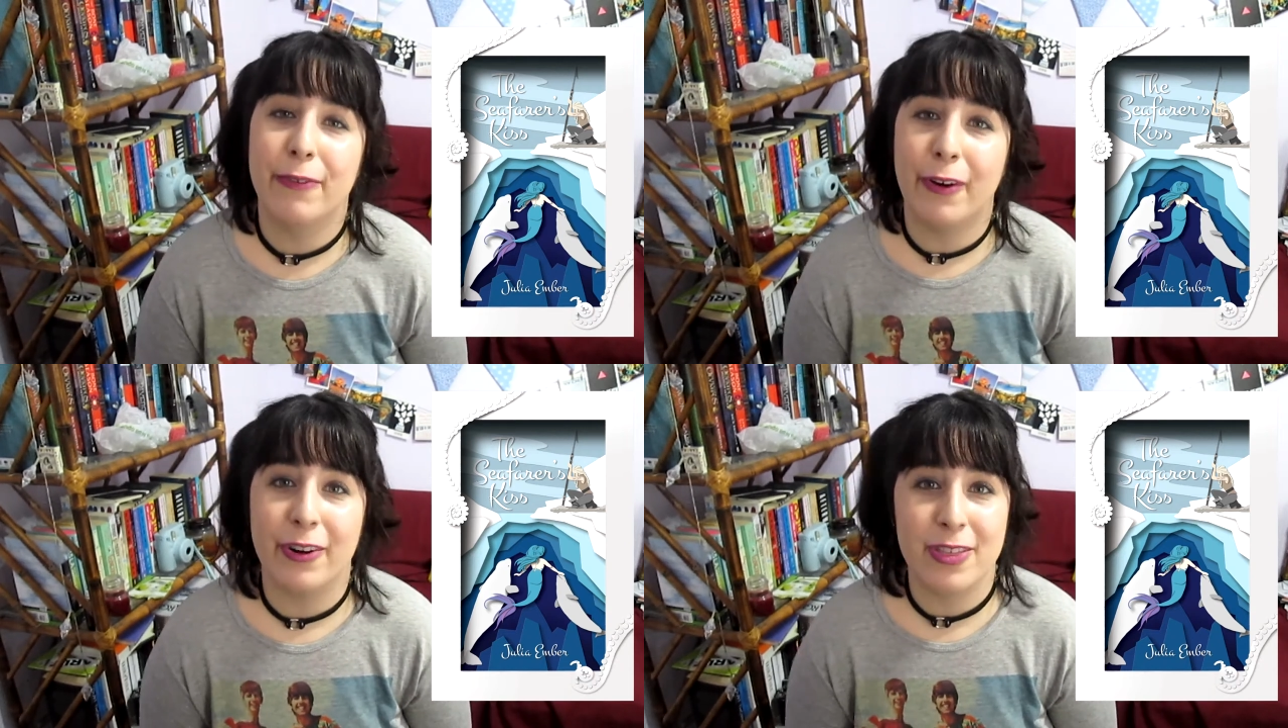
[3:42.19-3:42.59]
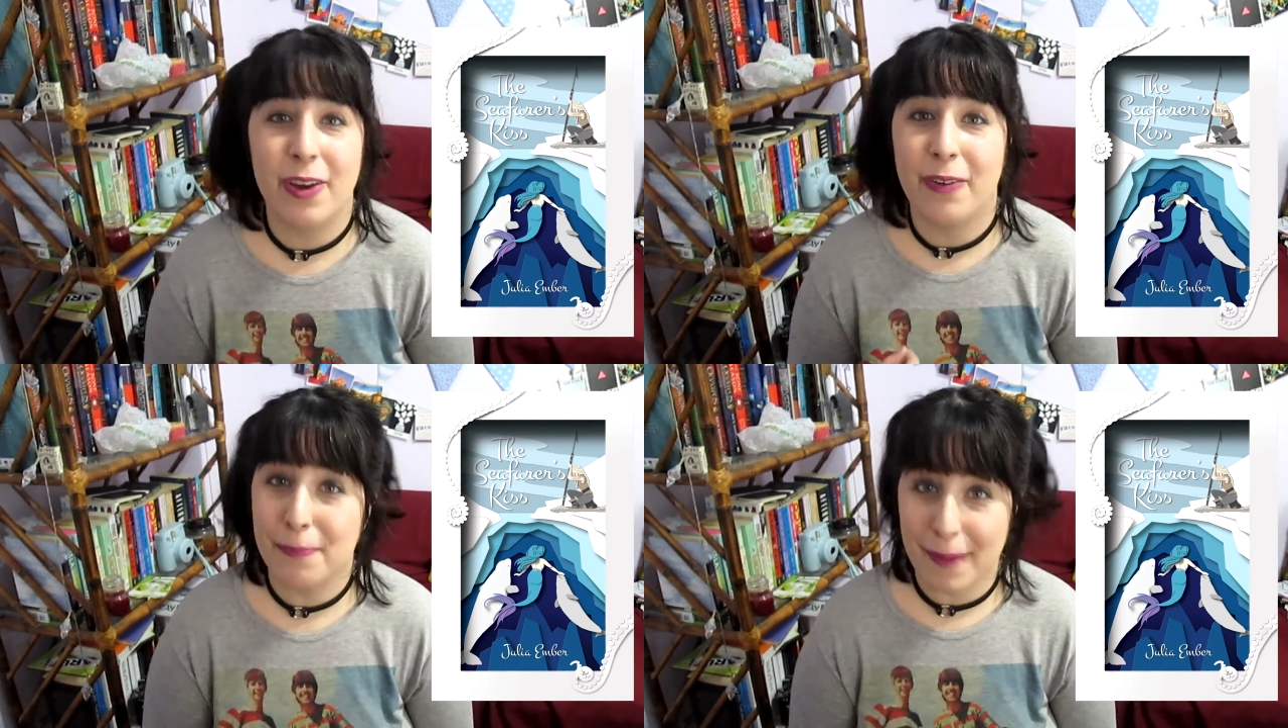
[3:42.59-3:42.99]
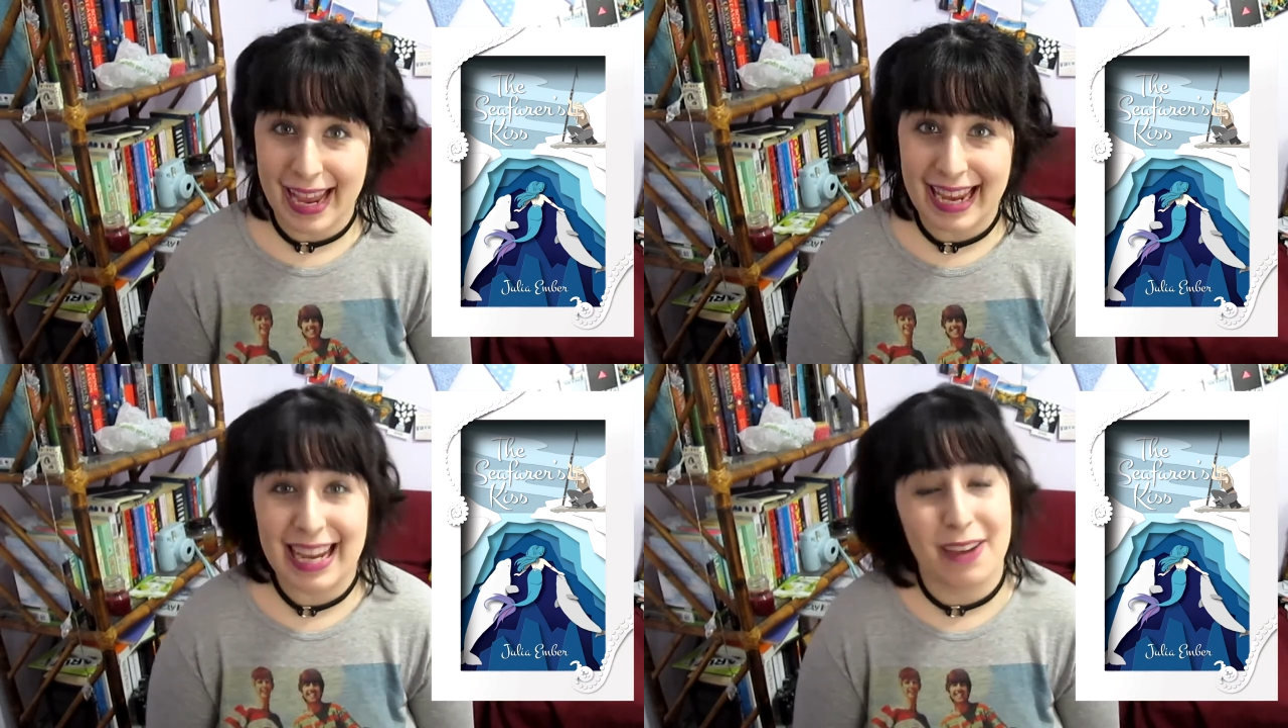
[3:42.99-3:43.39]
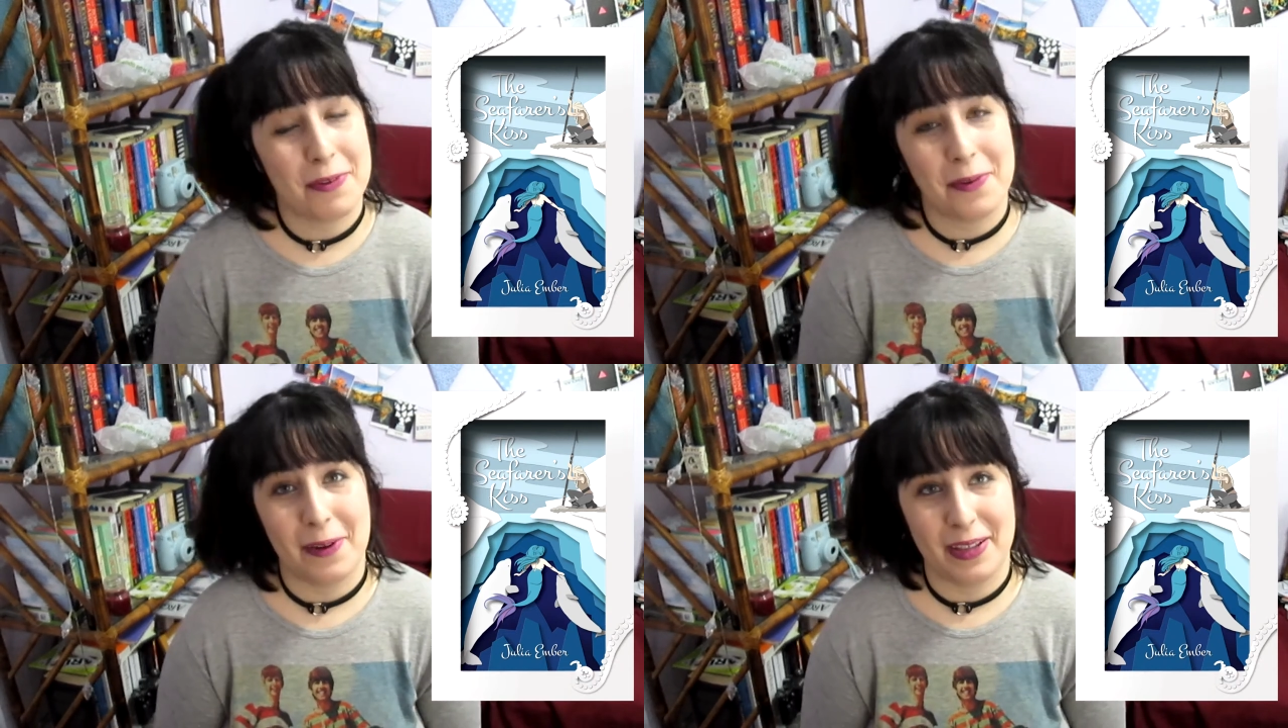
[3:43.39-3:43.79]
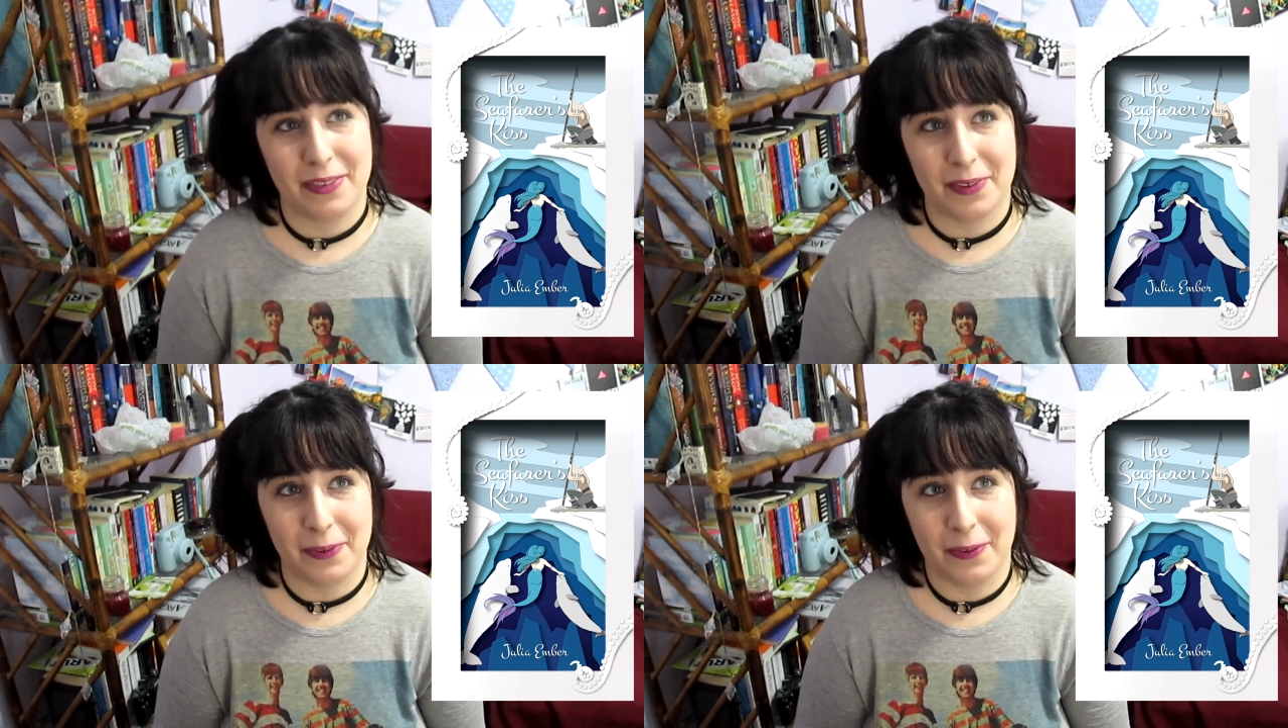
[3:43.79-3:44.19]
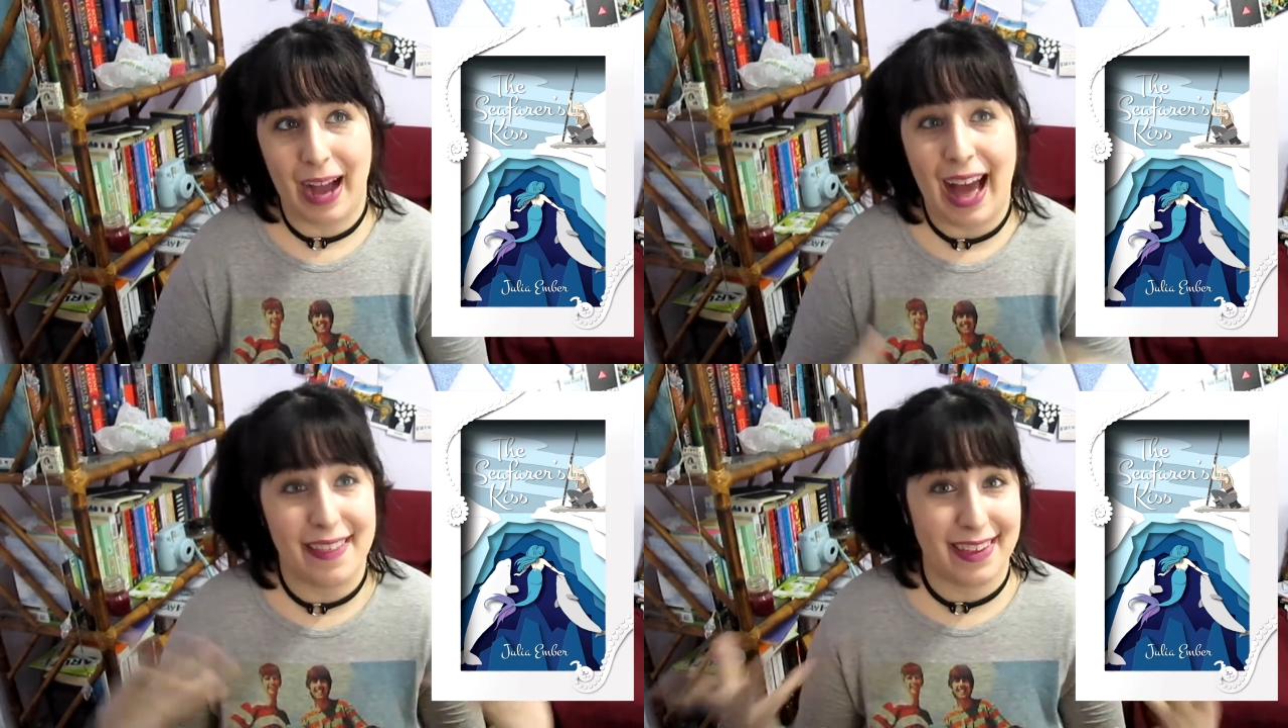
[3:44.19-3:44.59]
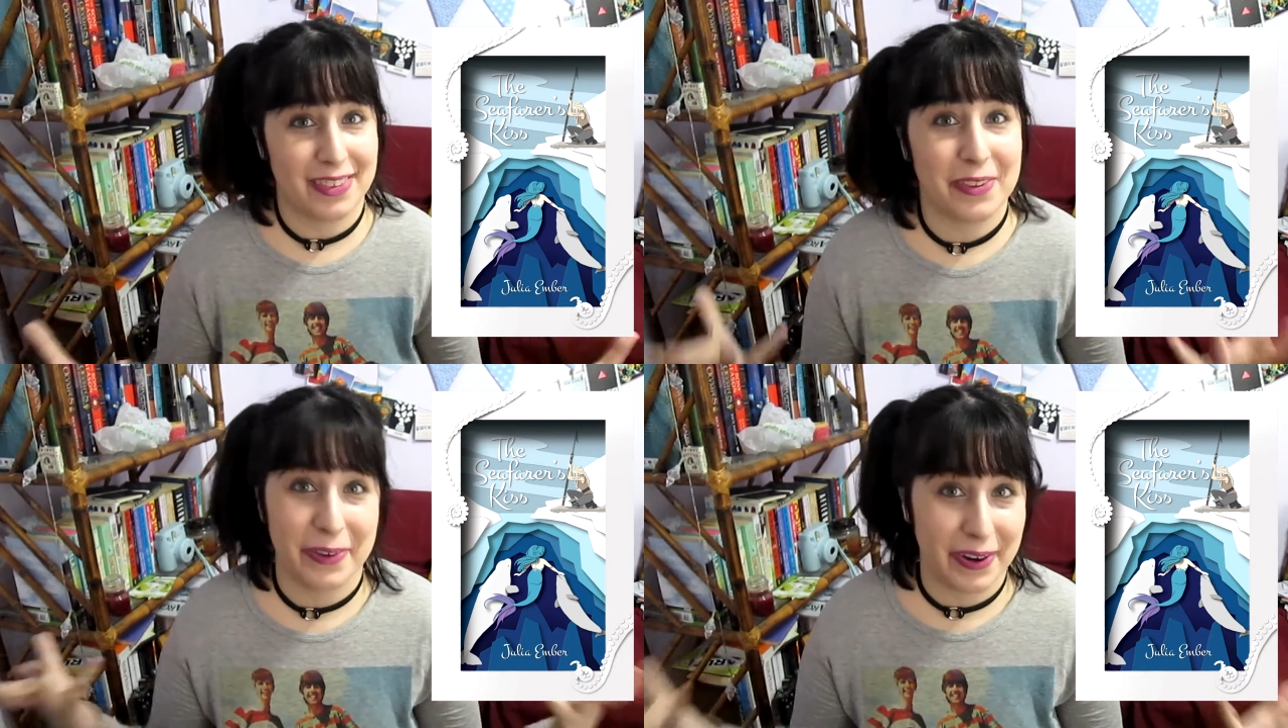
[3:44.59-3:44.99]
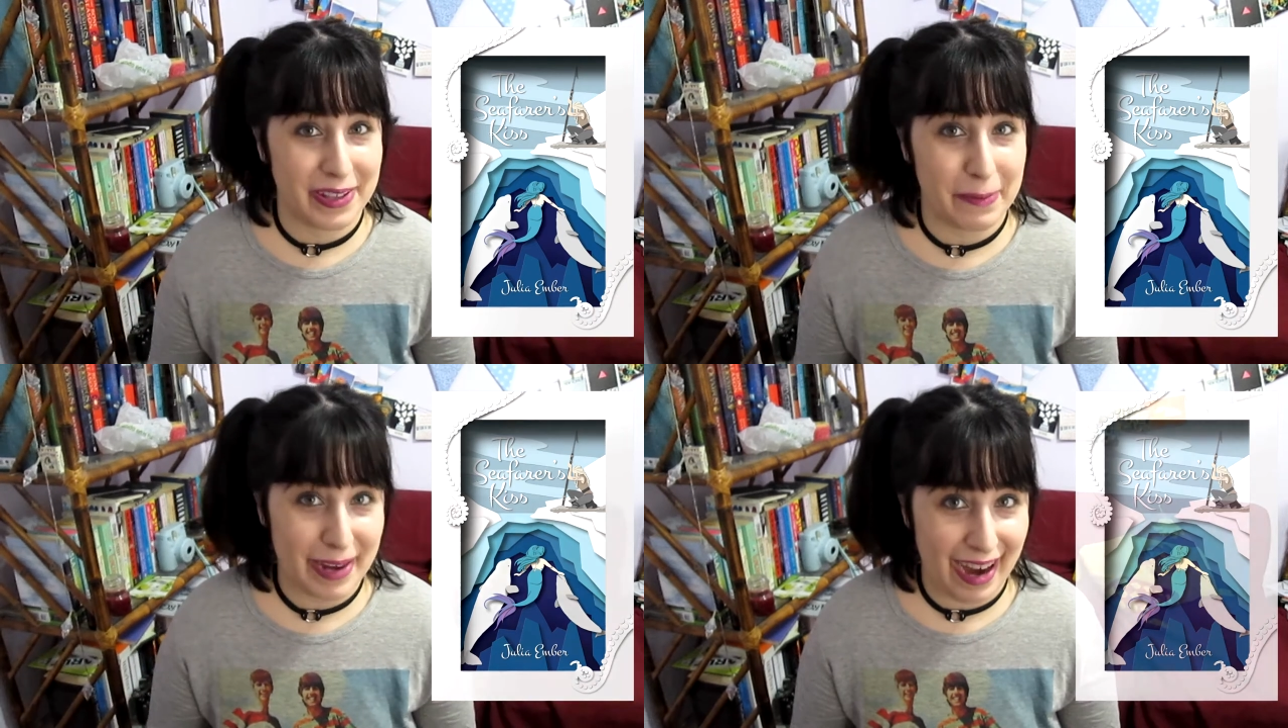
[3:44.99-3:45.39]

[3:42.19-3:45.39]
fourth of May if you want to add it to your T B